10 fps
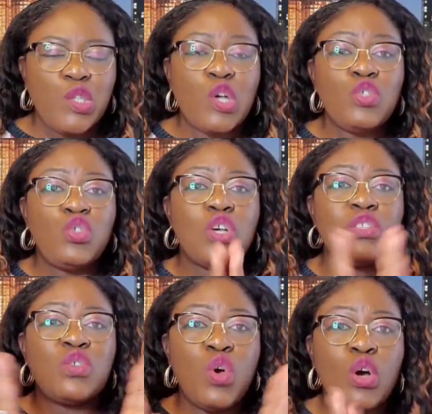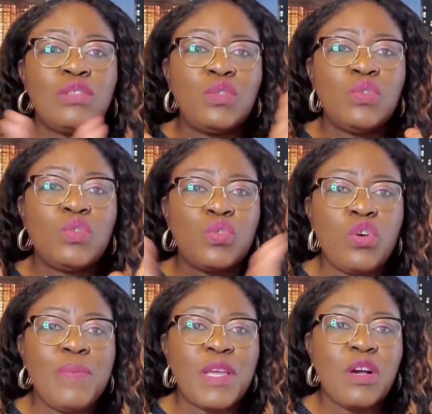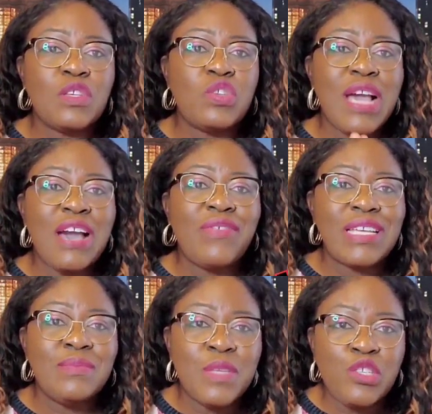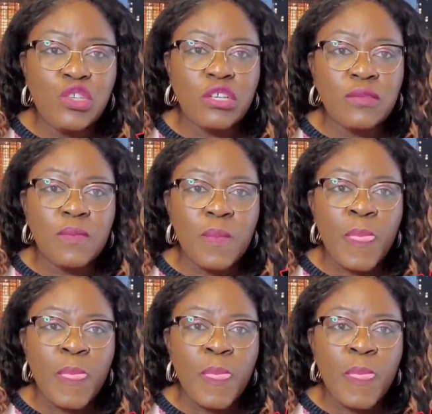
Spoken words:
Don't just go to school because you have admission.